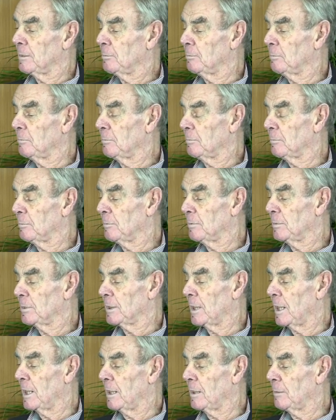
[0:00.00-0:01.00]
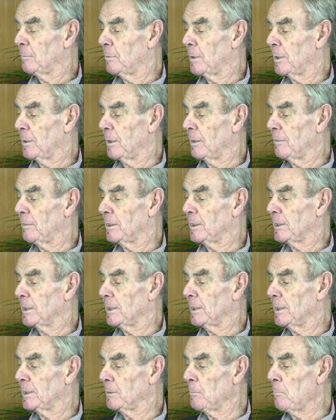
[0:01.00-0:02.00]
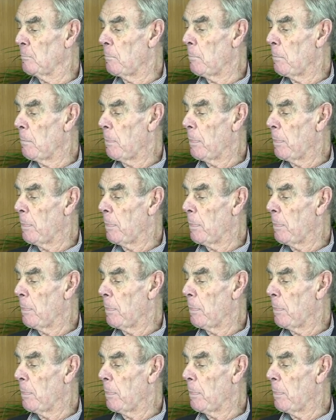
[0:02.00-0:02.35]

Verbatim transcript: and sailed pretty every season.